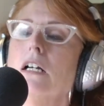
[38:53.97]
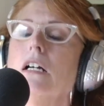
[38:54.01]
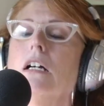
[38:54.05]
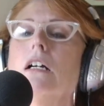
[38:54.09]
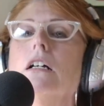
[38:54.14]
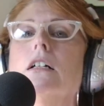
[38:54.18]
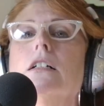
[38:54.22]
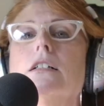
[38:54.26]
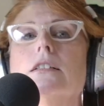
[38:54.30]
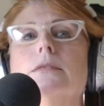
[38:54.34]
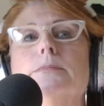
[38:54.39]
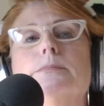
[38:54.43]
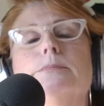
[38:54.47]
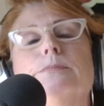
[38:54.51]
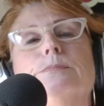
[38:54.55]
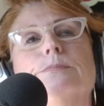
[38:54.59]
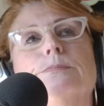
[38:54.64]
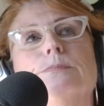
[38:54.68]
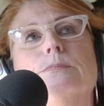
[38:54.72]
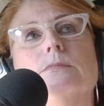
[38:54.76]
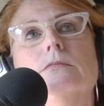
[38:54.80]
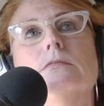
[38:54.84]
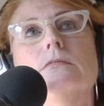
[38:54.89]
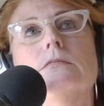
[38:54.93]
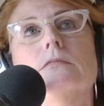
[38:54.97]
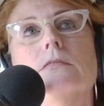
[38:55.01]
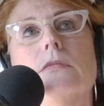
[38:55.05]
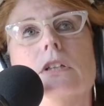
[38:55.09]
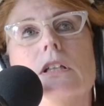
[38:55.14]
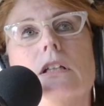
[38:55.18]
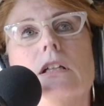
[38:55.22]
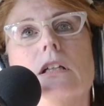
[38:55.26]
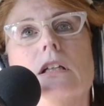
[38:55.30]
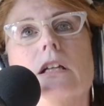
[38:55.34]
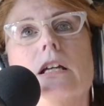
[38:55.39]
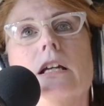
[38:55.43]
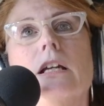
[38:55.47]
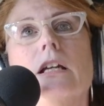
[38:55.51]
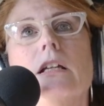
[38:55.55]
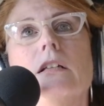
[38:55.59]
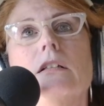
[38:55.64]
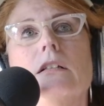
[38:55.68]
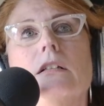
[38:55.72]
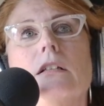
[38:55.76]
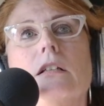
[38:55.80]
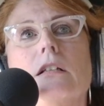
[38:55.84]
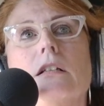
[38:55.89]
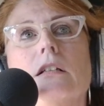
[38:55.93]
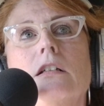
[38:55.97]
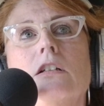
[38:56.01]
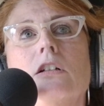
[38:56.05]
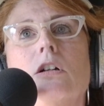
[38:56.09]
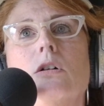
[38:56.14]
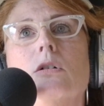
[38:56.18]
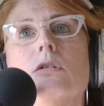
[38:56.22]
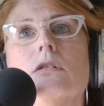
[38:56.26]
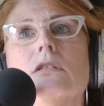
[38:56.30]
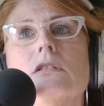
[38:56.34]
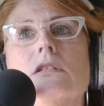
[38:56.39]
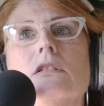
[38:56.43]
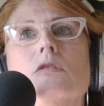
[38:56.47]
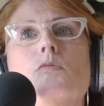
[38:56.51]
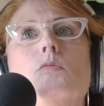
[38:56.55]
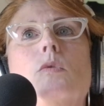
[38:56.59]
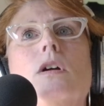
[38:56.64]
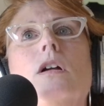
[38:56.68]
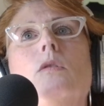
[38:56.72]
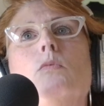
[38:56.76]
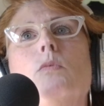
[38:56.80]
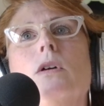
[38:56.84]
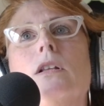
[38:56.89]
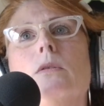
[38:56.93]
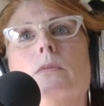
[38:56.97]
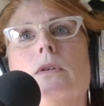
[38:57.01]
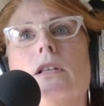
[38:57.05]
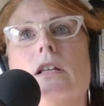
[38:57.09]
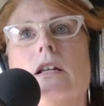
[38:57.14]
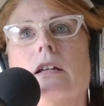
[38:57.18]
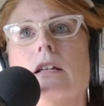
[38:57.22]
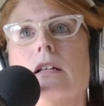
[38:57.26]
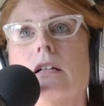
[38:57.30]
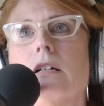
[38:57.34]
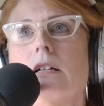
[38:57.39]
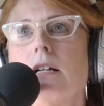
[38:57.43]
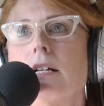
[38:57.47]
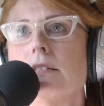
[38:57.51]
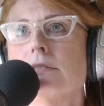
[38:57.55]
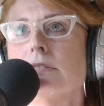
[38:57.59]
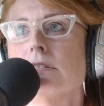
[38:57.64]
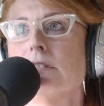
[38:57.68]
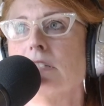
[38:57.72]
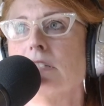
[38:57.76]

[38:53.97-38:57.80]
And whether we like it or not,